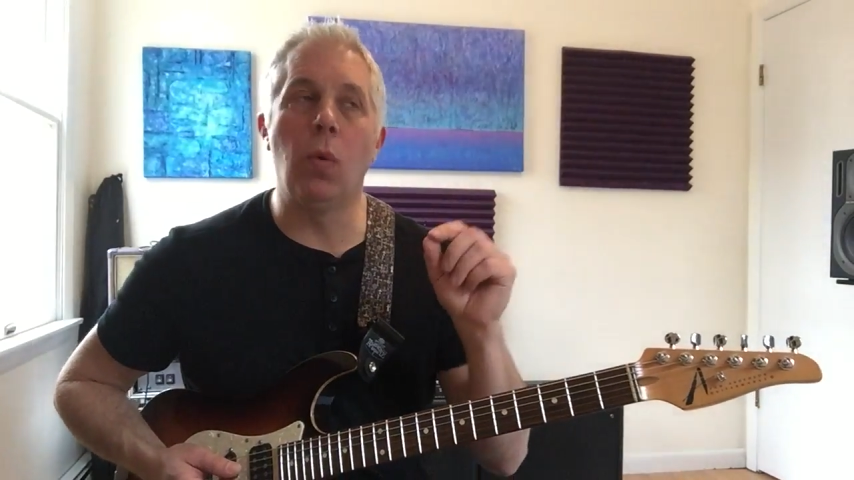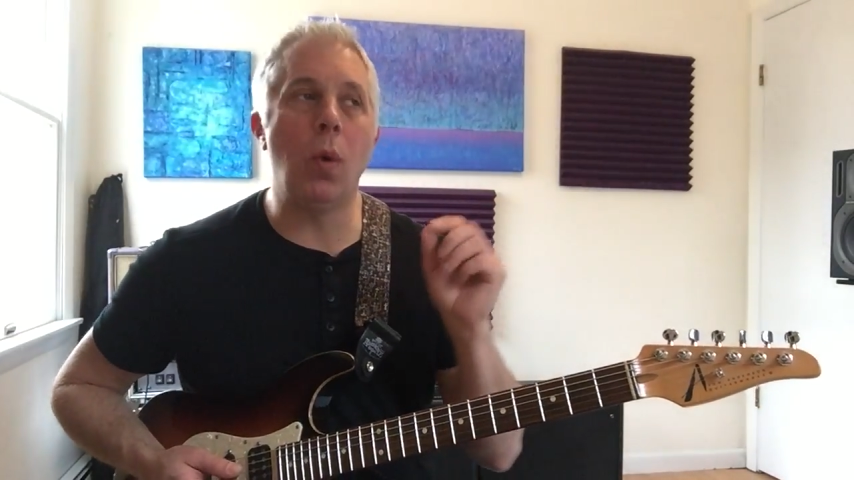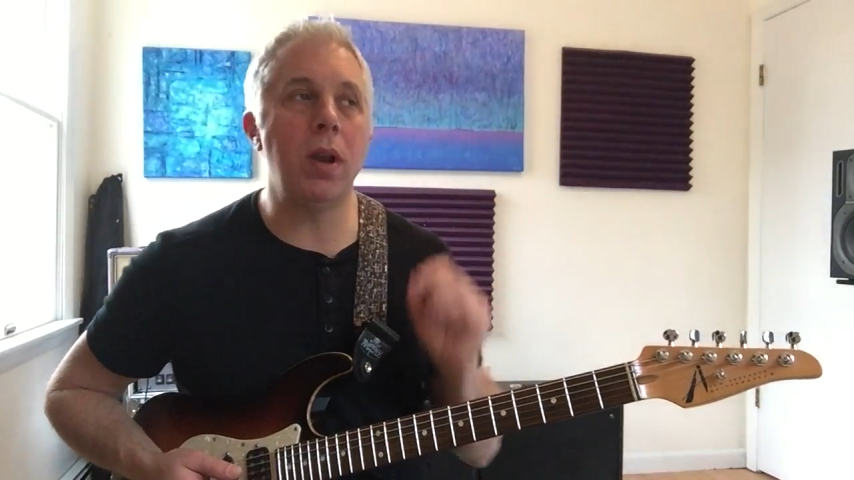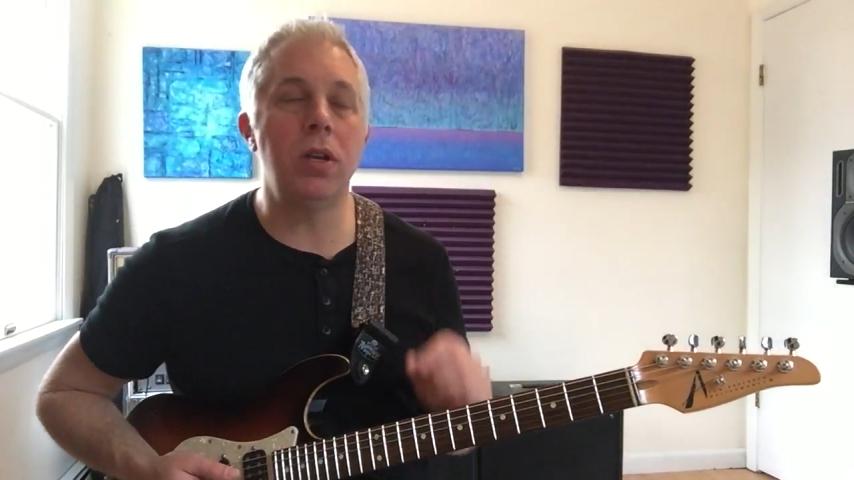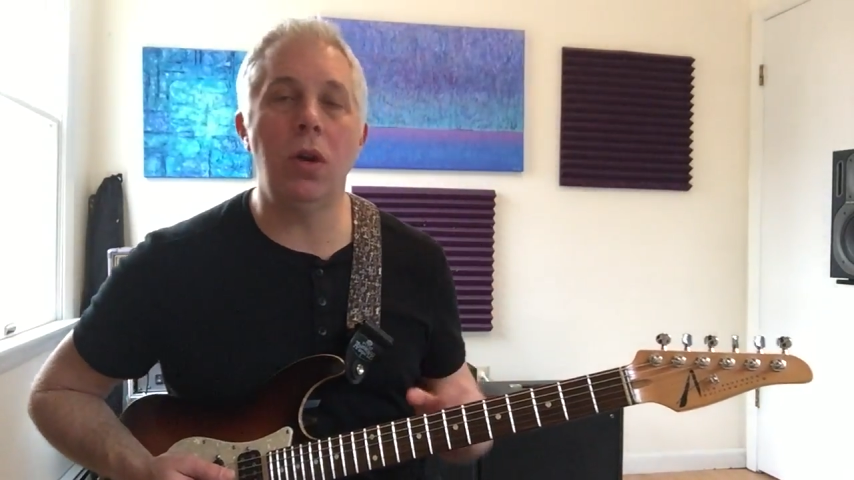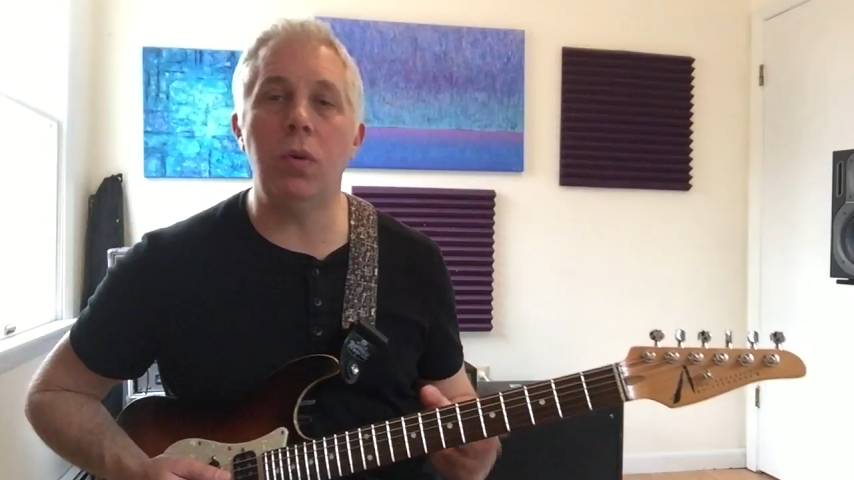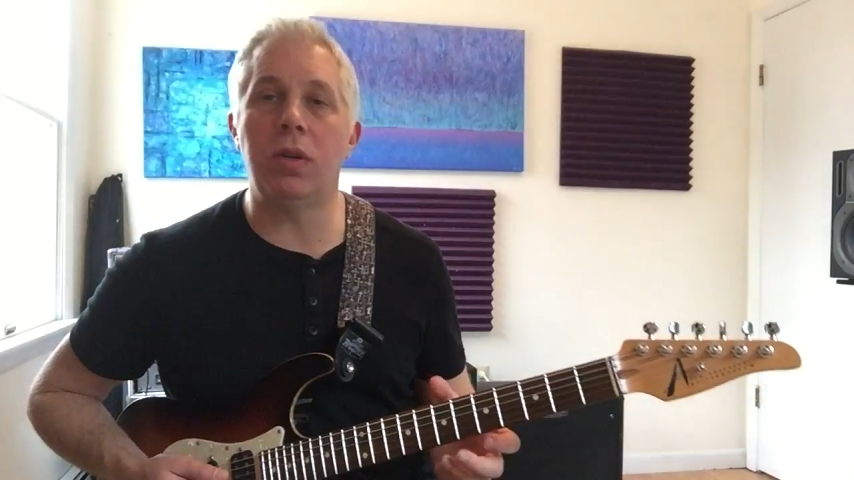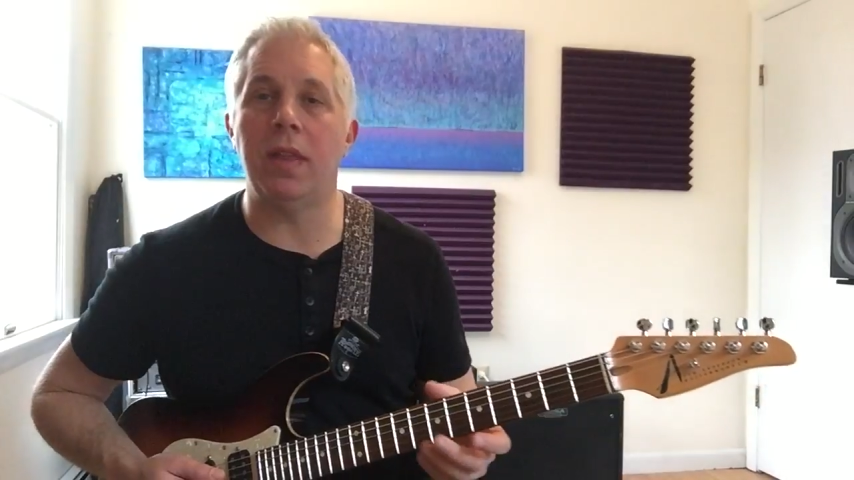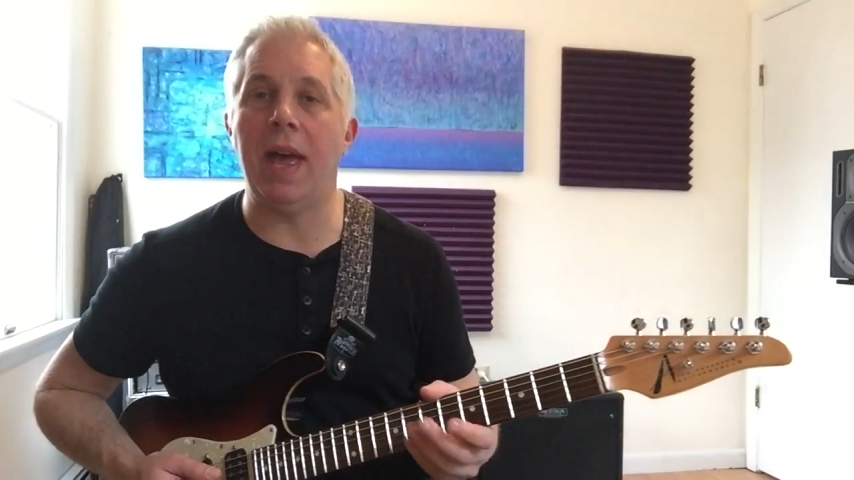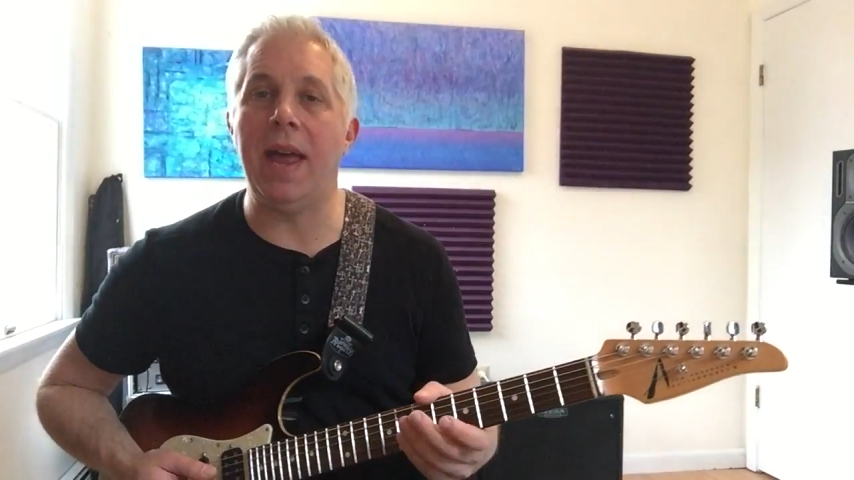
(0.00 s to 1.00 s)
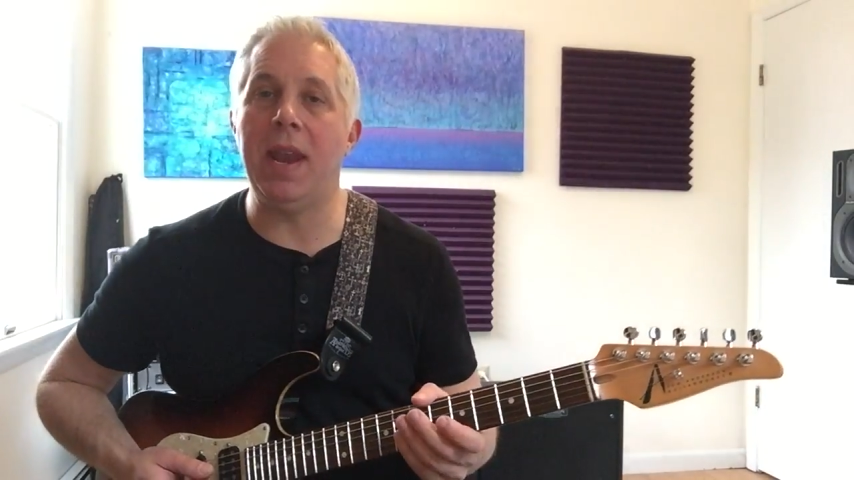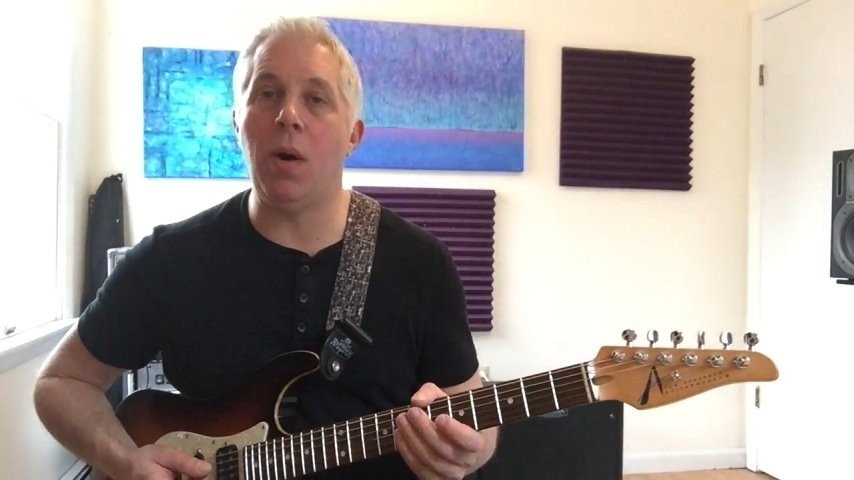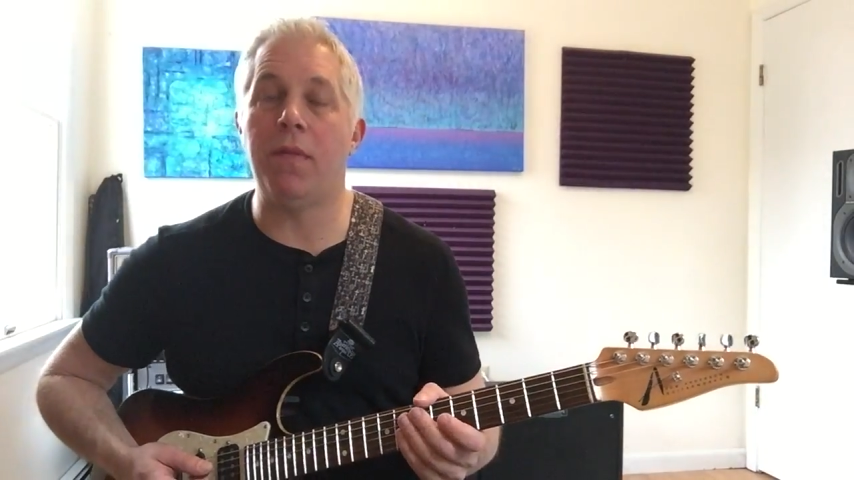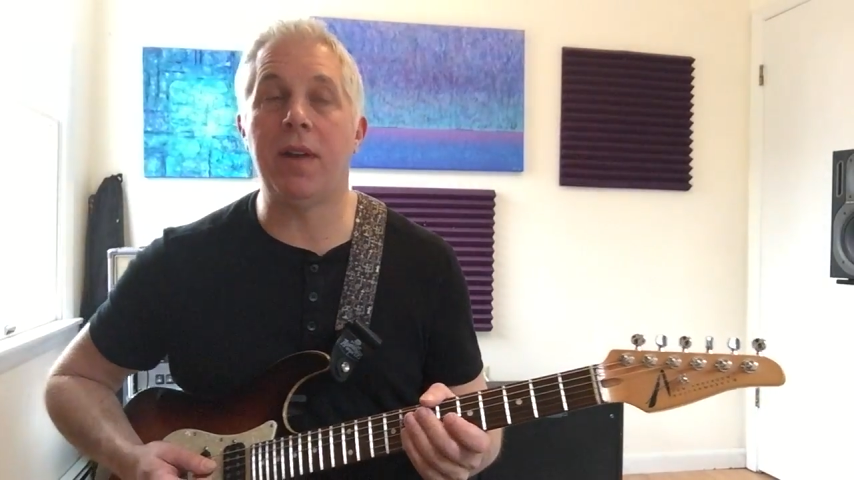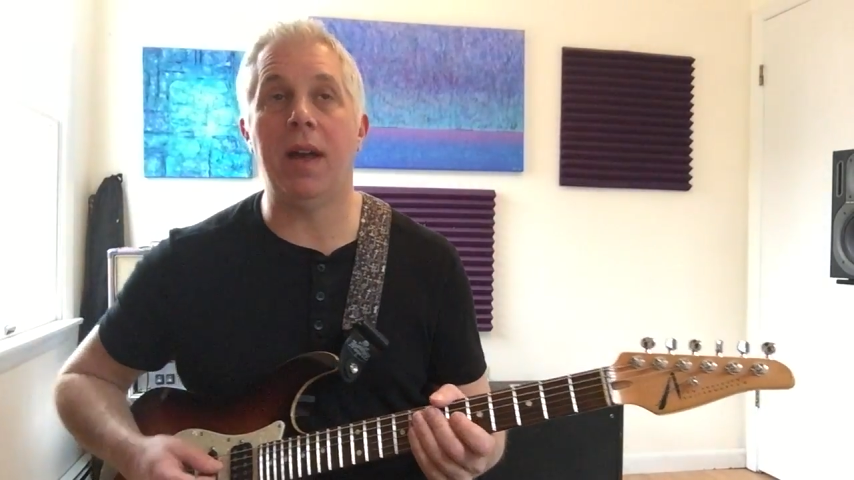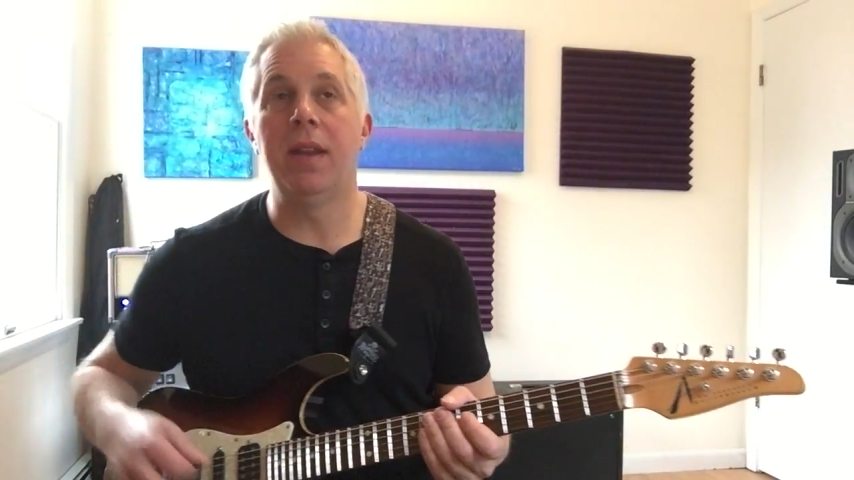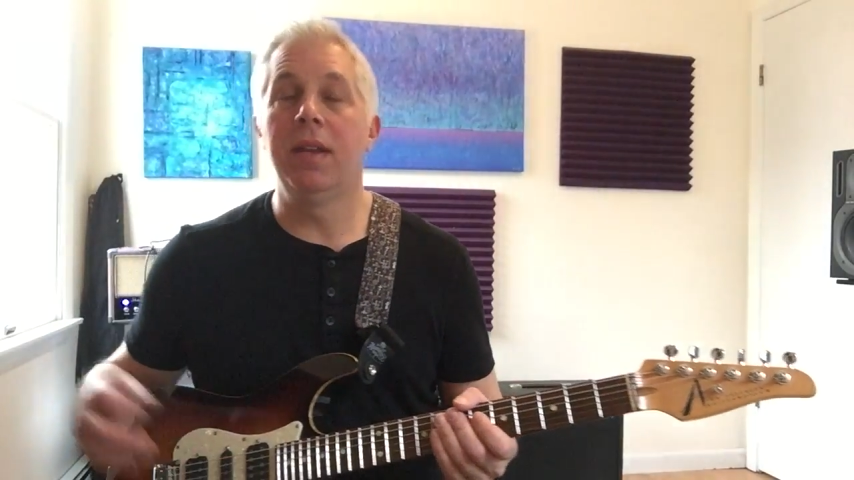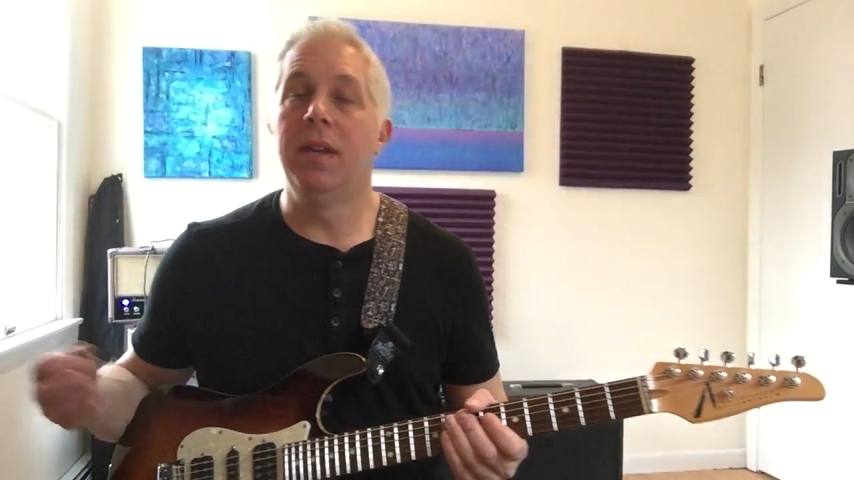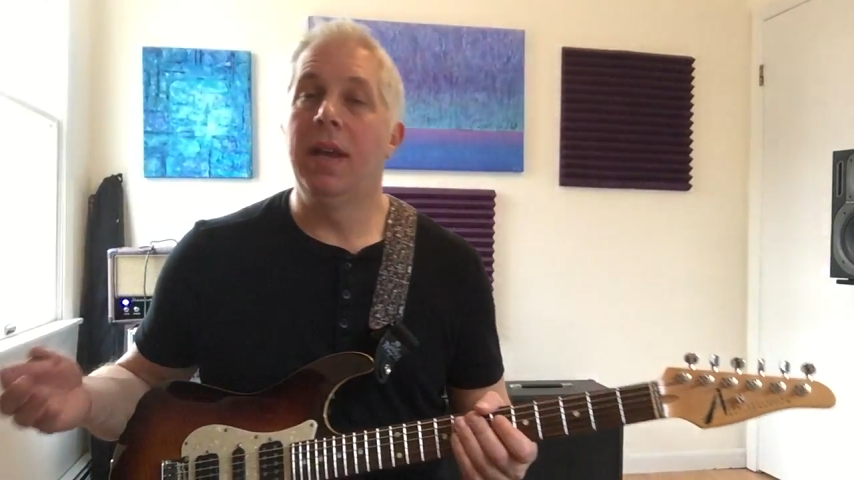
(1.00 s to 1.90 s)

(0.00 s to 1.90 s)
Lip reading: One note to that. Now I've got,